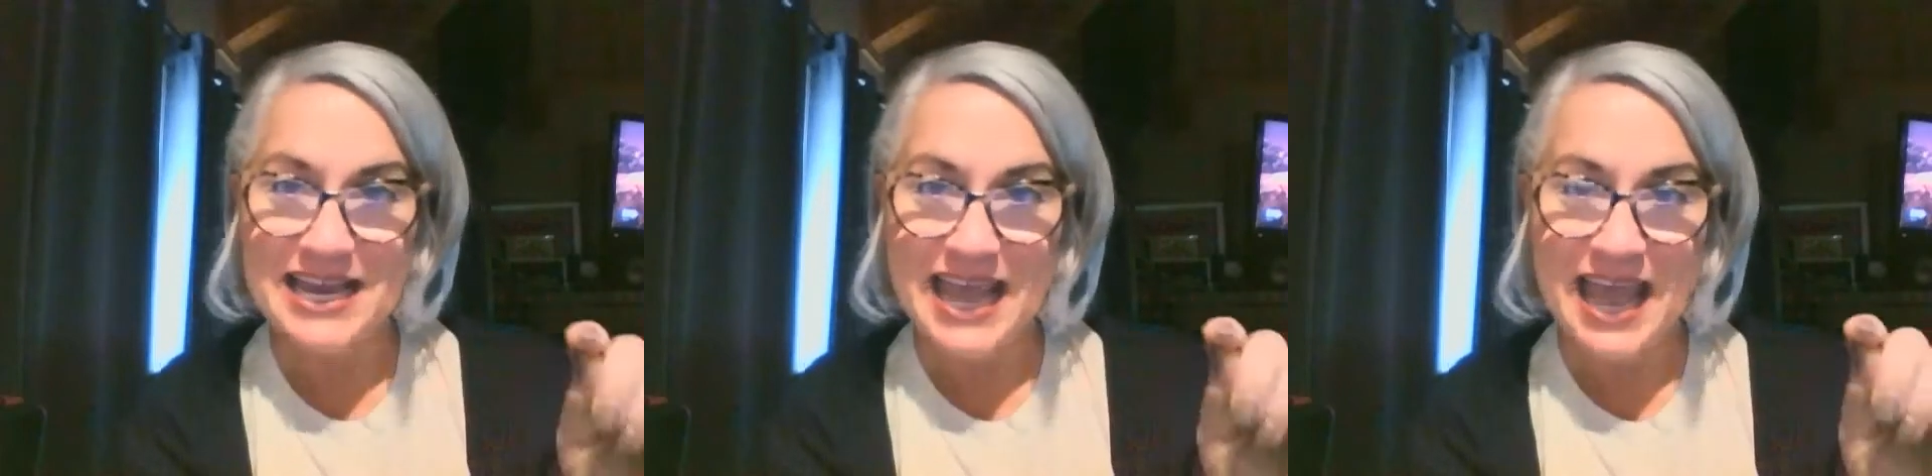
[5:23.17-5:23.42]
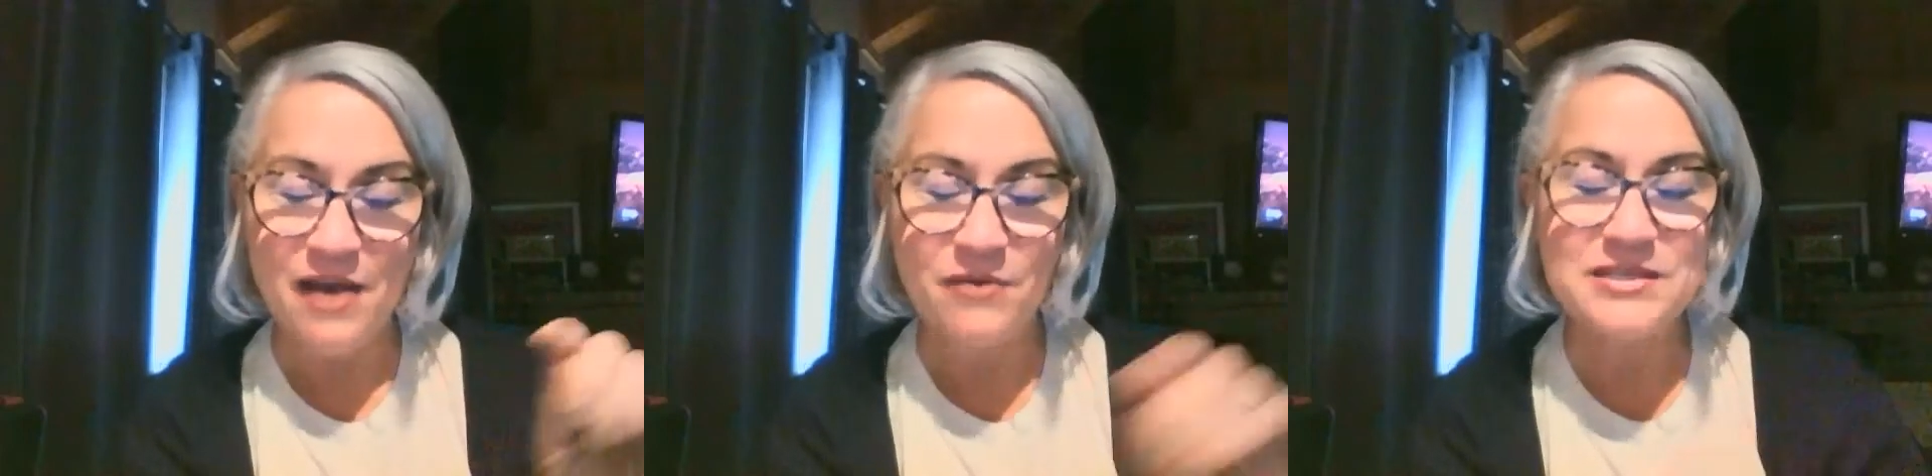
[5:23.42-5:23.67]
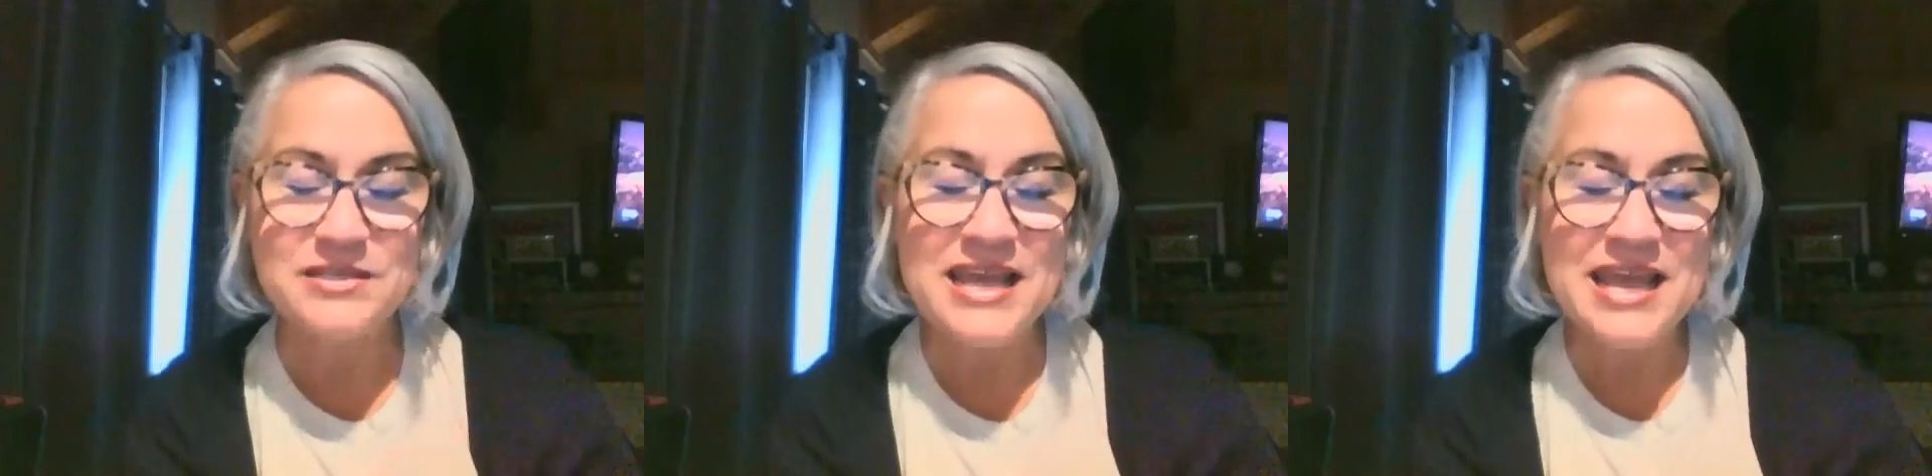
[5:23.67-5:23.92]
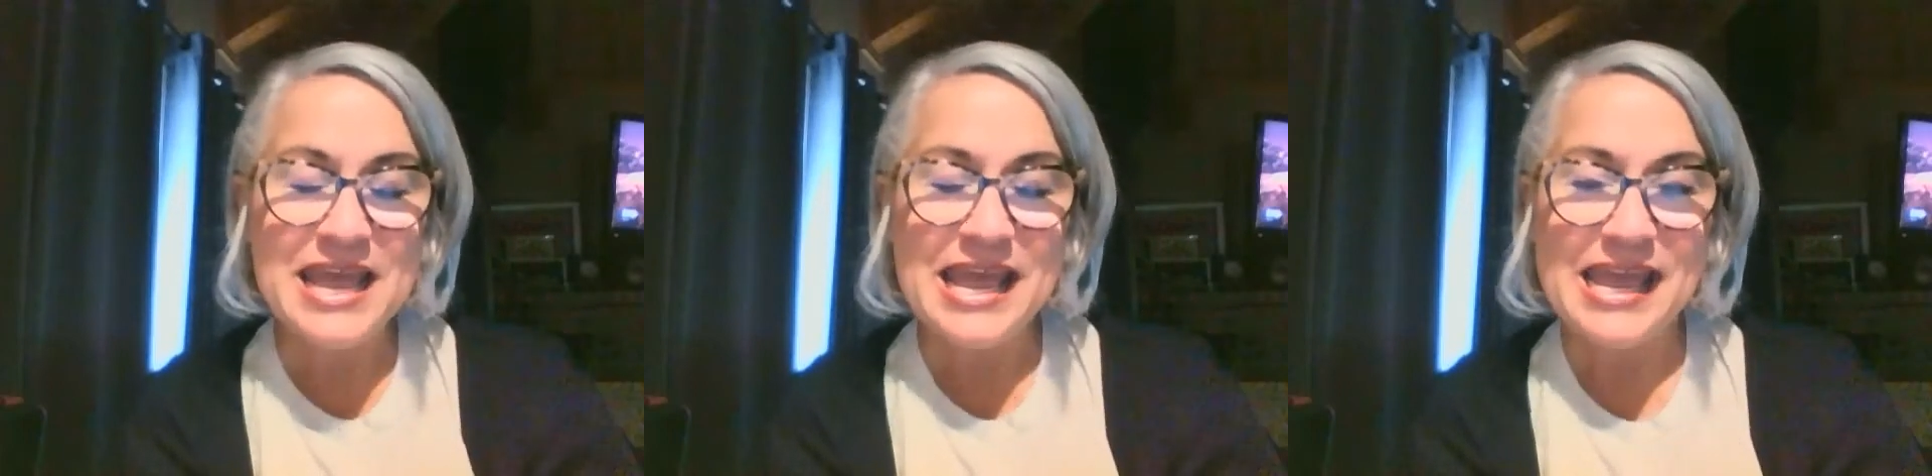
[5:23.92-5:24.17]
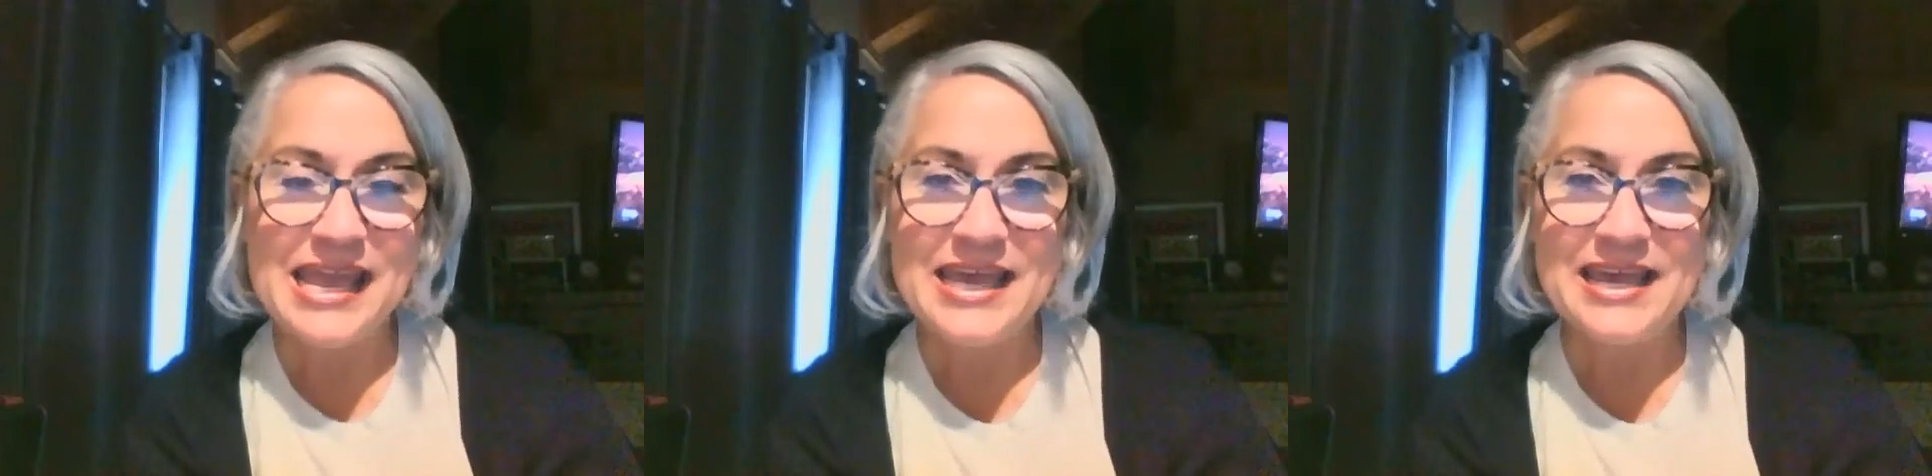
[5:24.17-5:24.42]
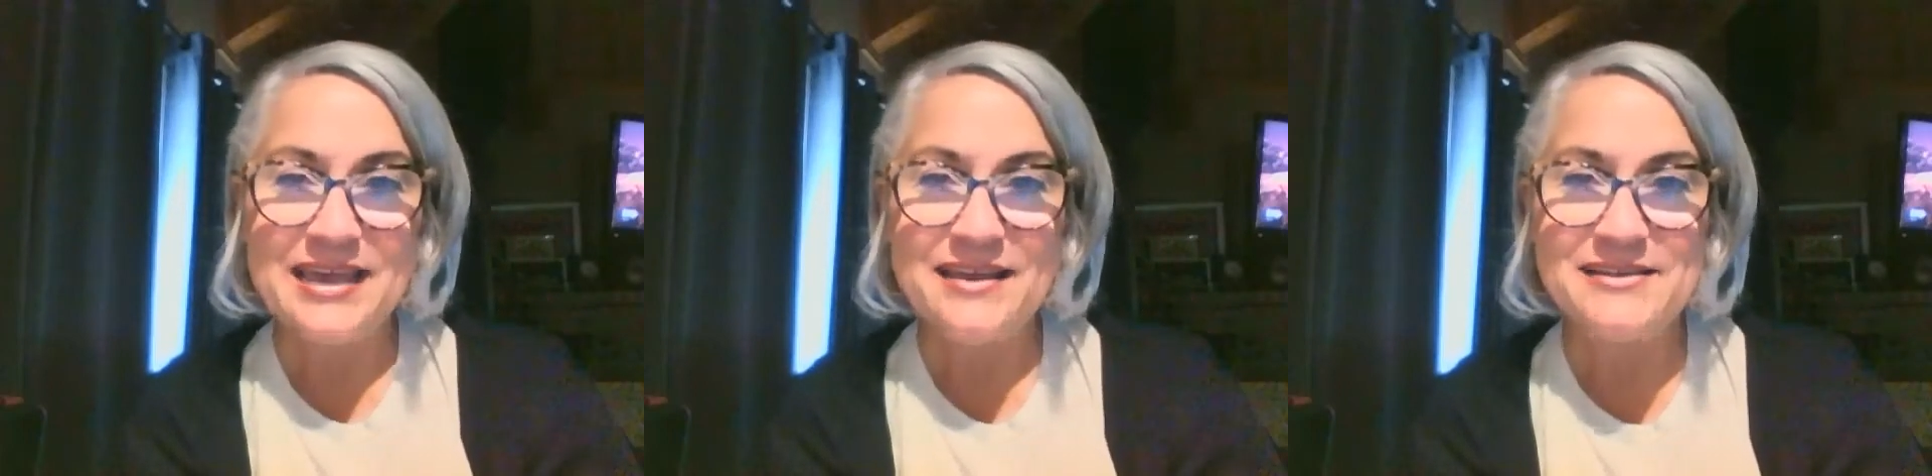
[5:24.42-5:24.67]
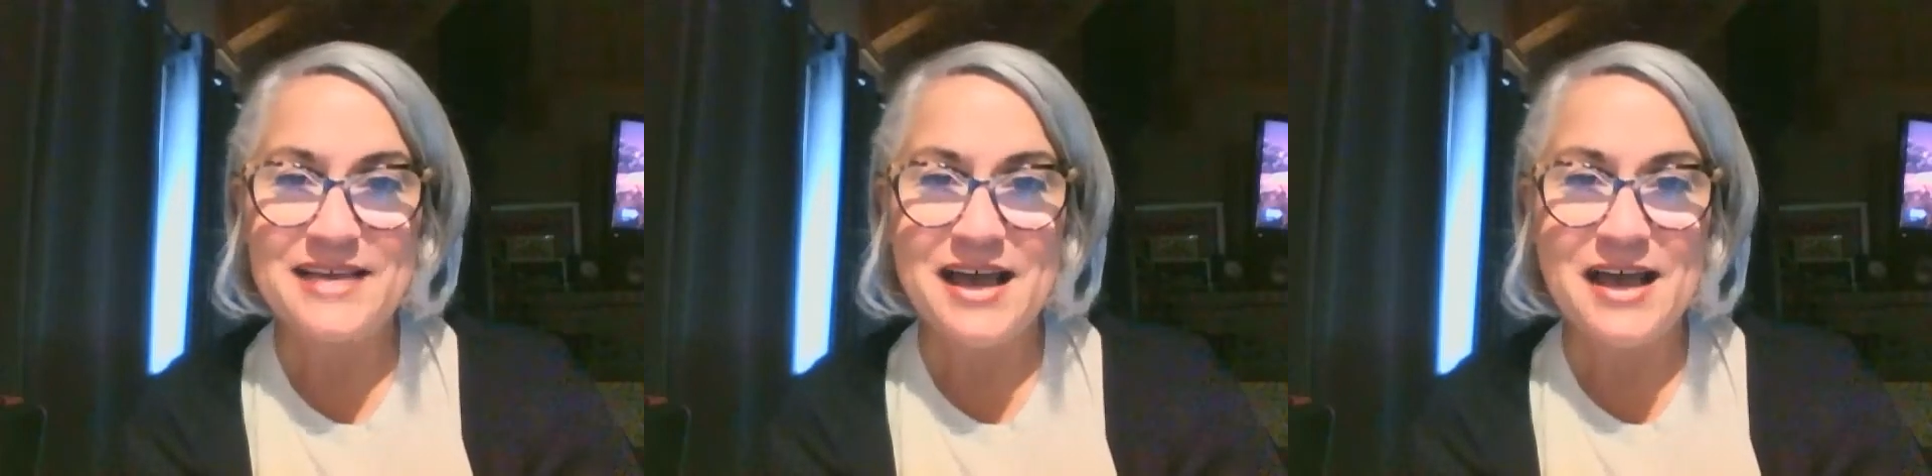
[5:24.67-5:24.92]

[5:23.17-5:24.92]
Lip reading: out and